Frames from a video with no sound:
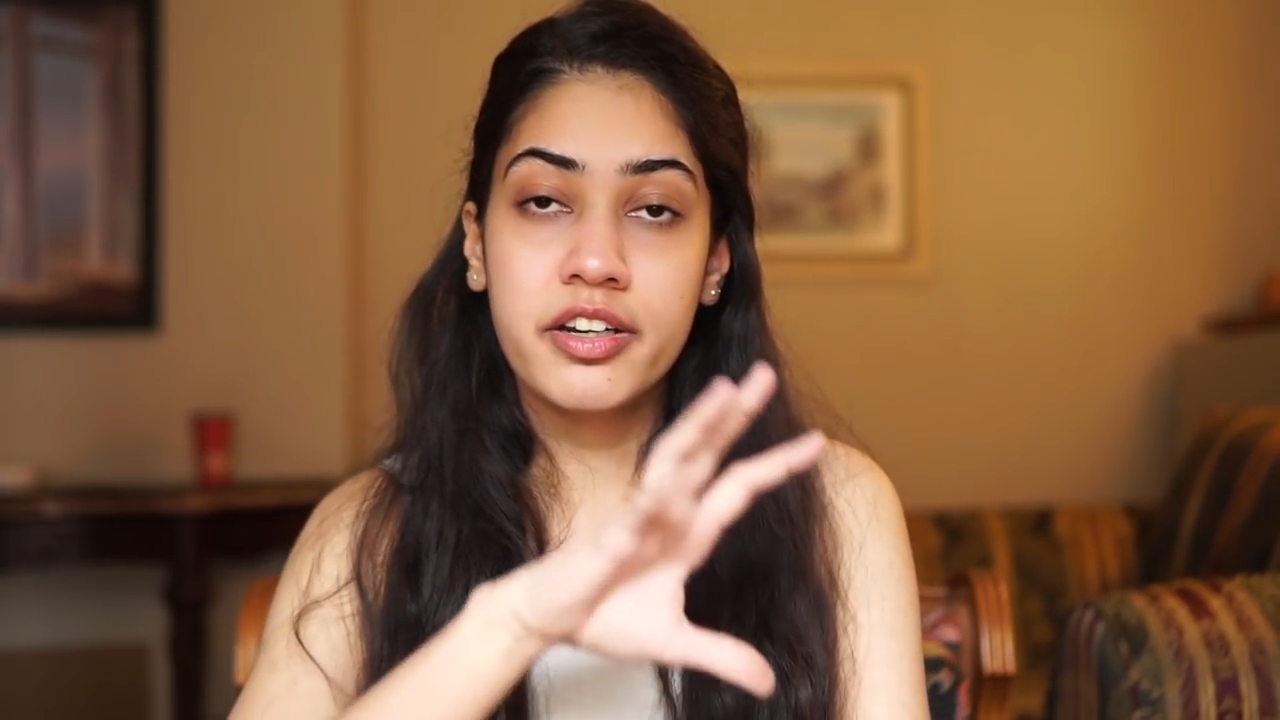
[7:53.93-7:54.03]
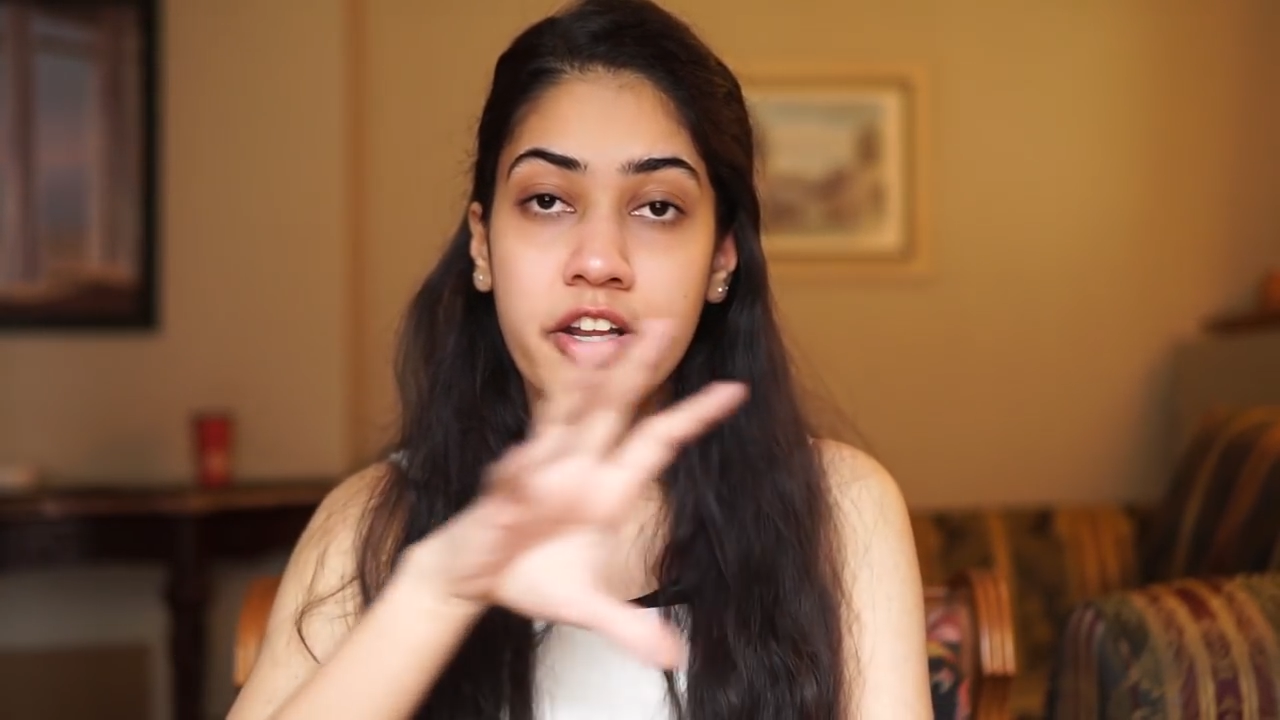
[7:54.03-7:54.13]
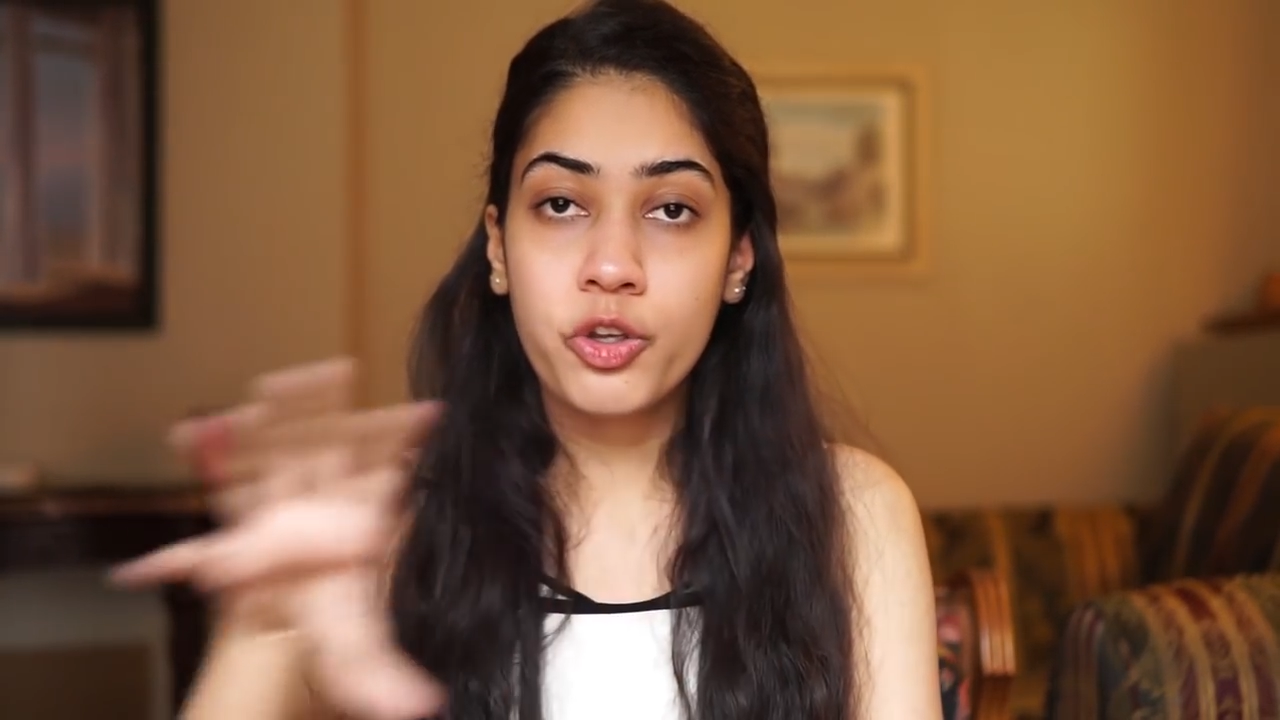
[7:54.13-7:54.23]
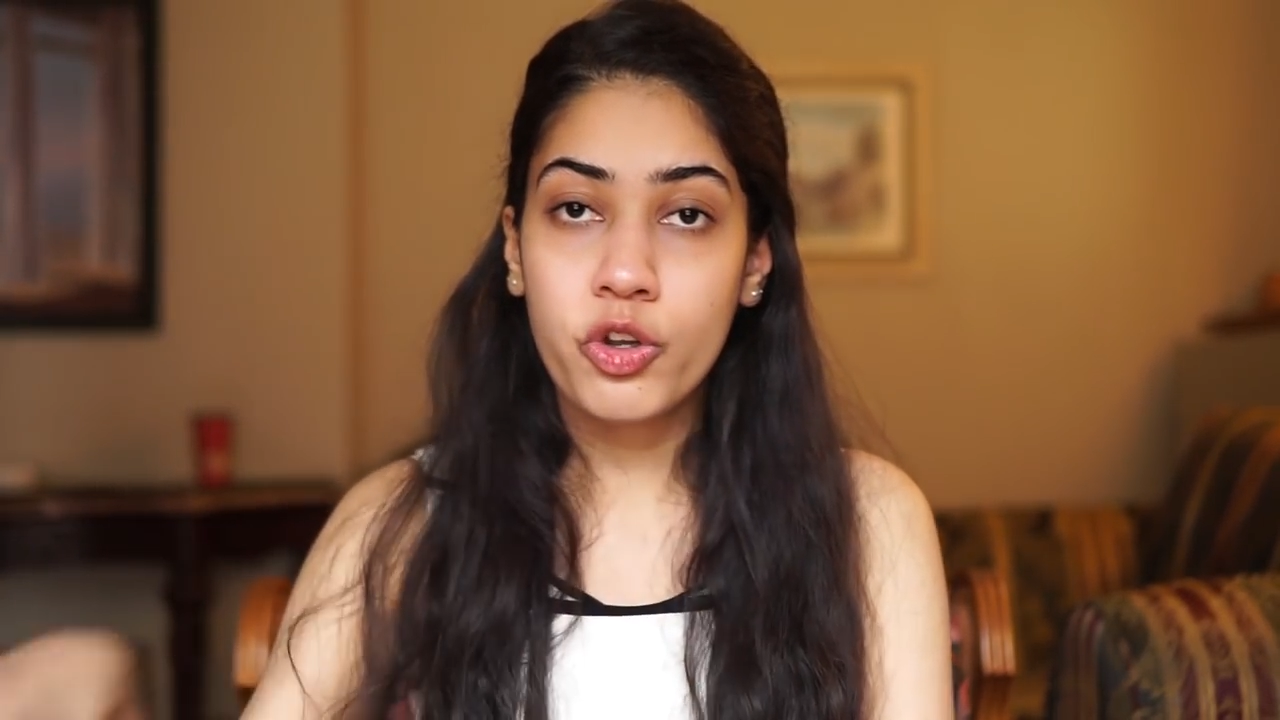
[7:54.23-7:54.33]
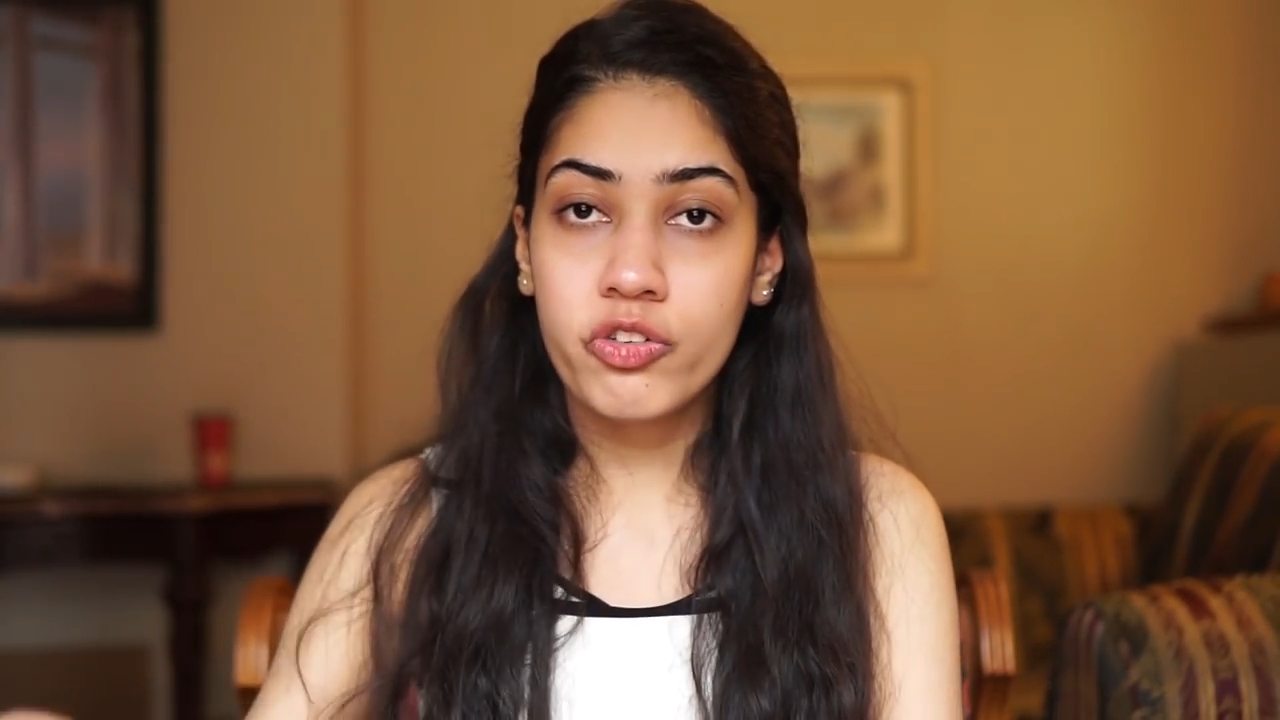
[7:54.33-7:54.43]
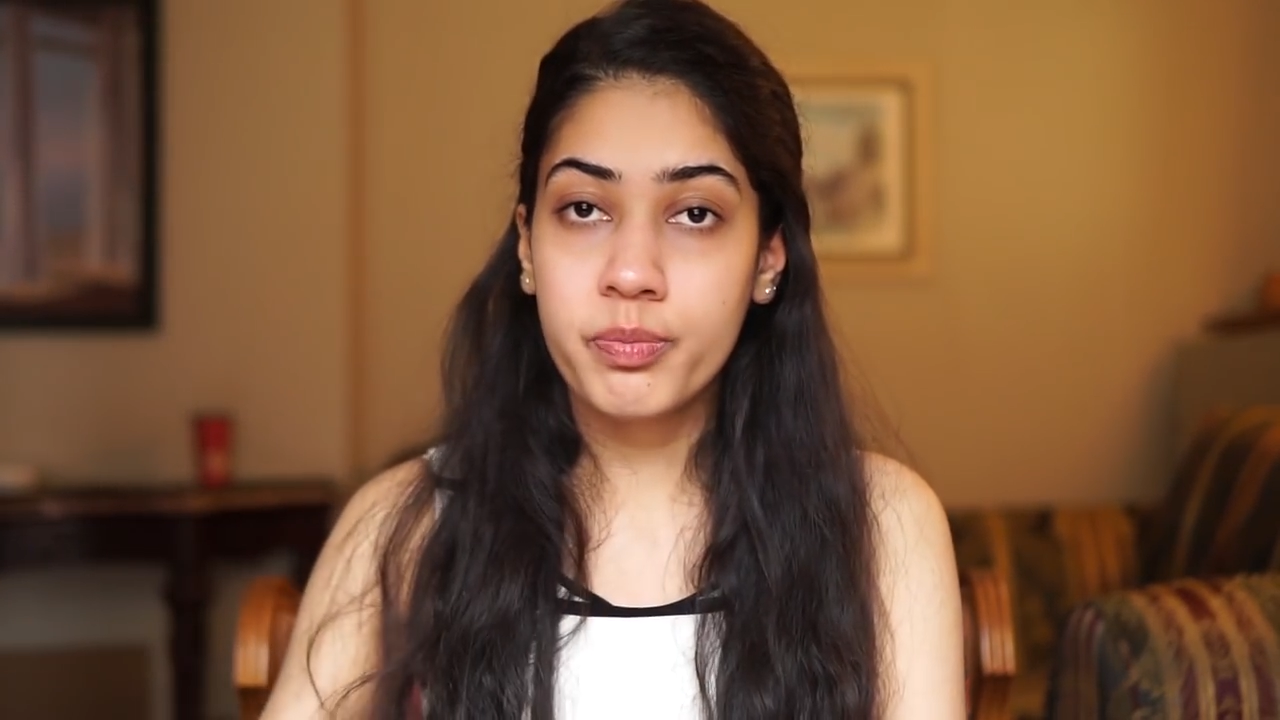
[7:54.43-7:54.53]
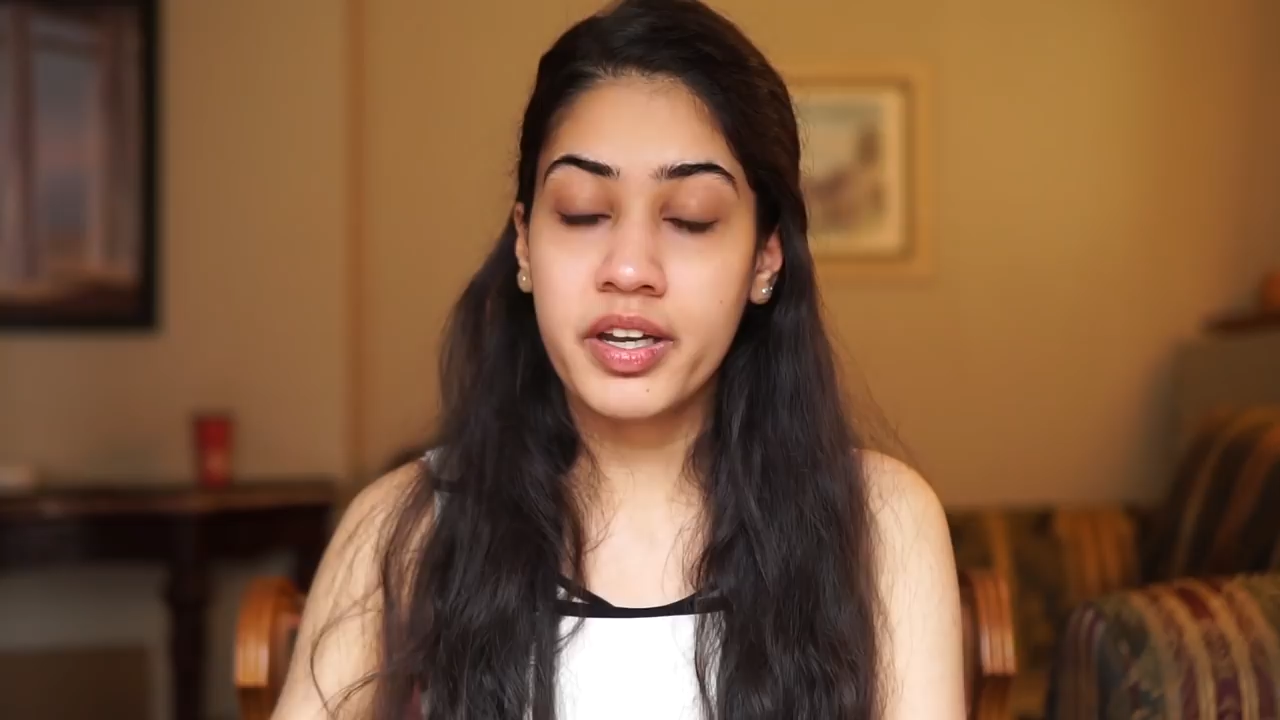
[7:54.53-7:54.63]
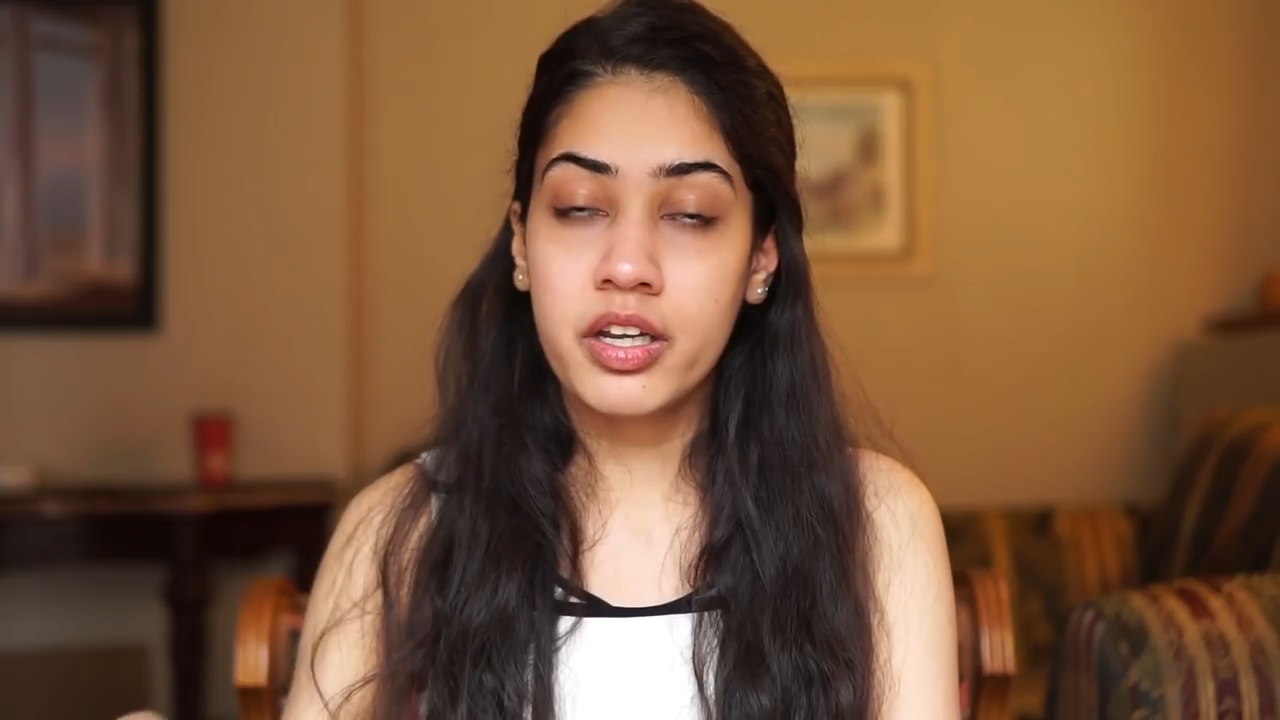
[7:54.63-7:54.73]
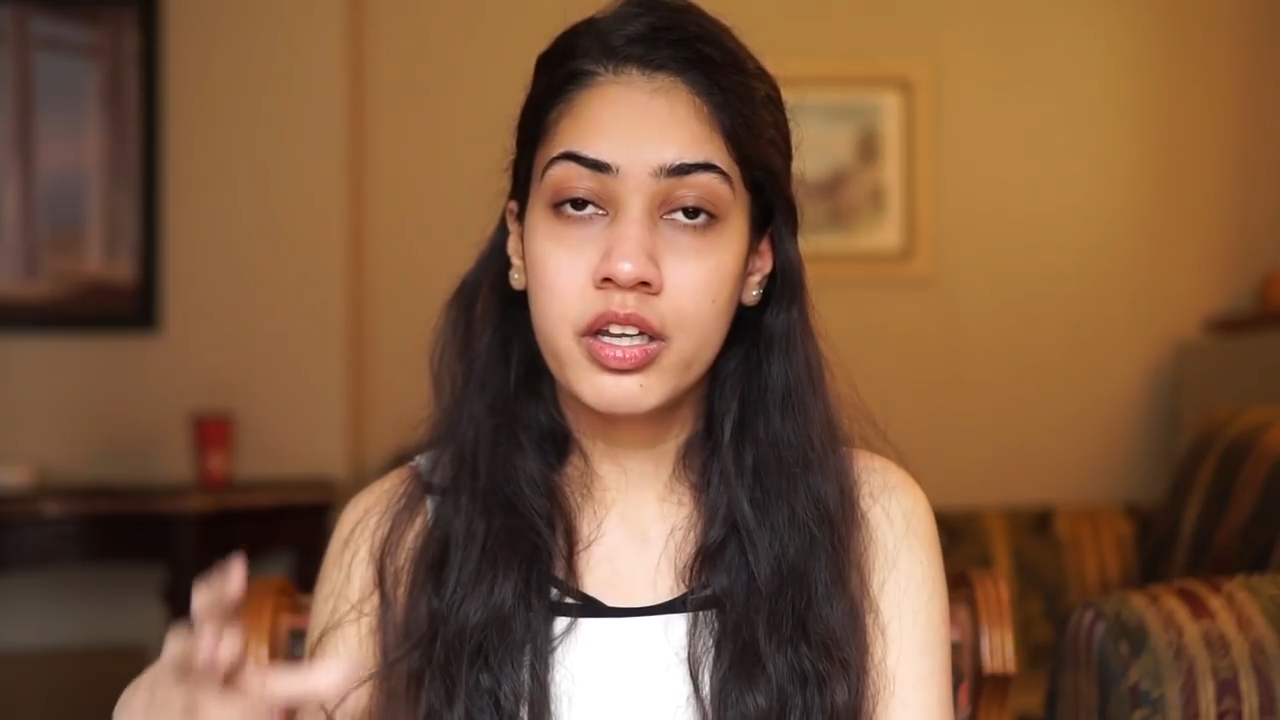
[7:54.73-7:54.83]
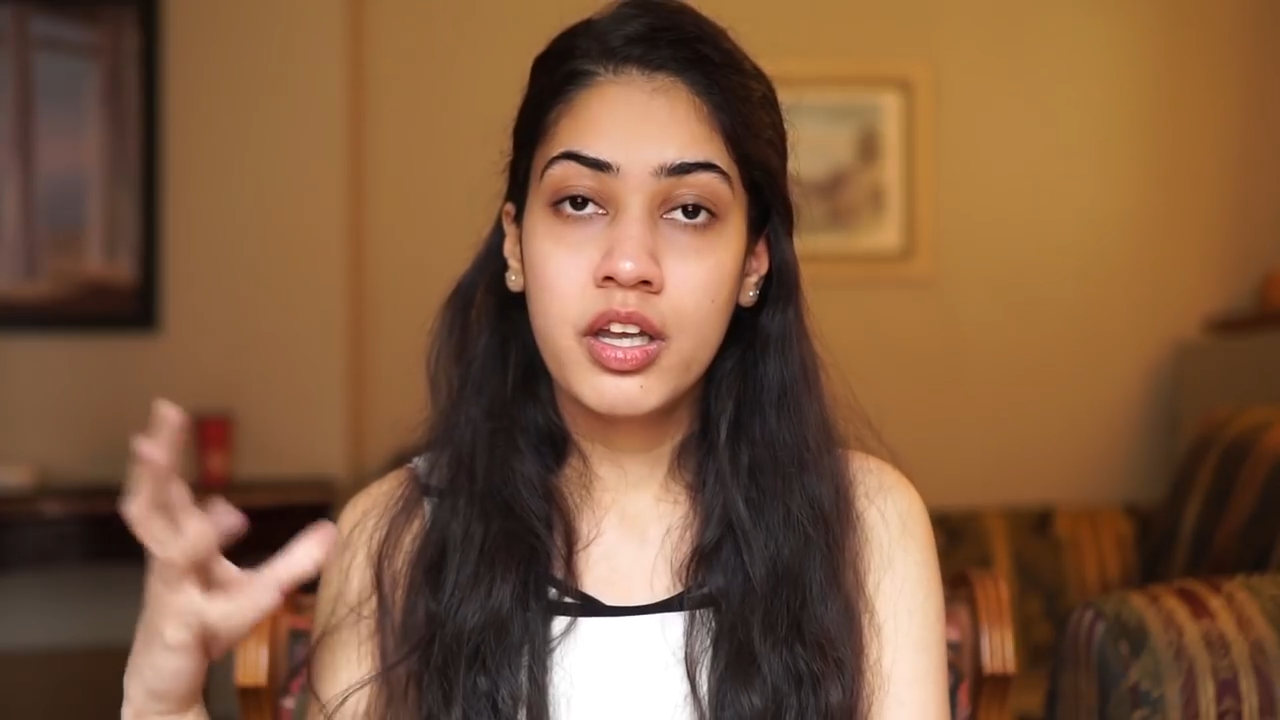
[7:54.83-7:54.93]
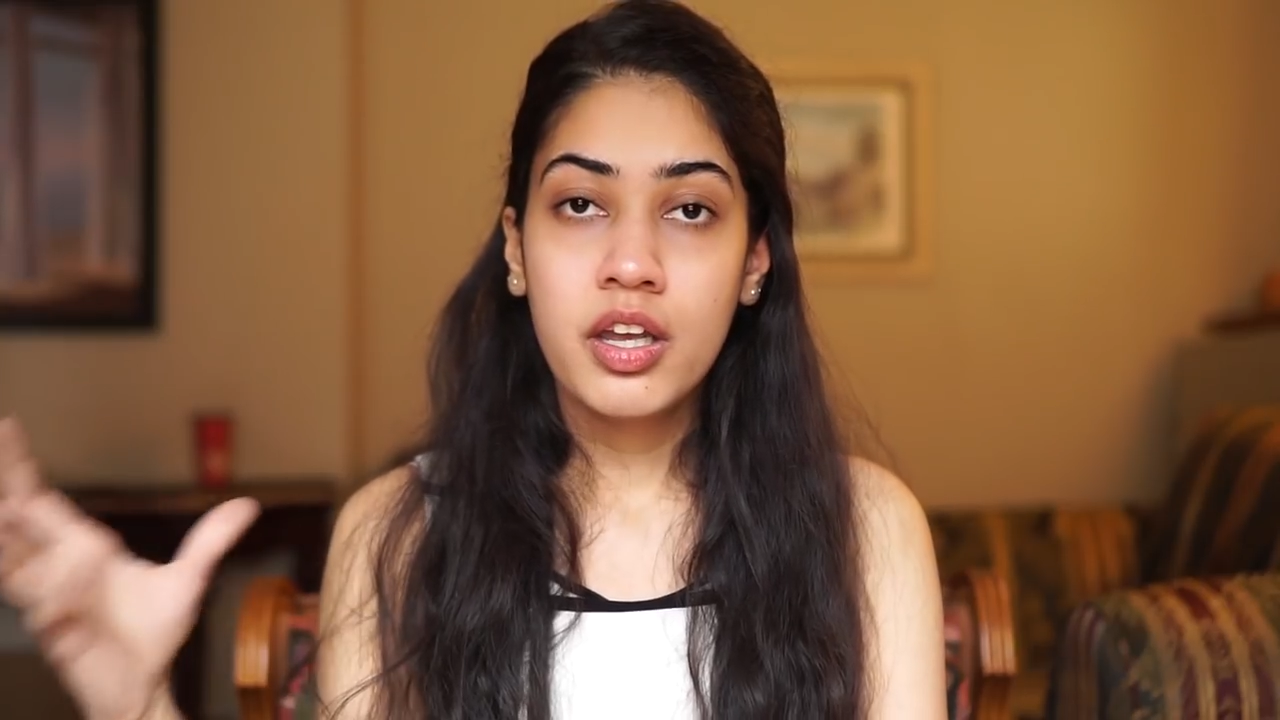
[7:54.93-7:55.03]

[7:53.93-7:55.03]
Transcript: the tenure of my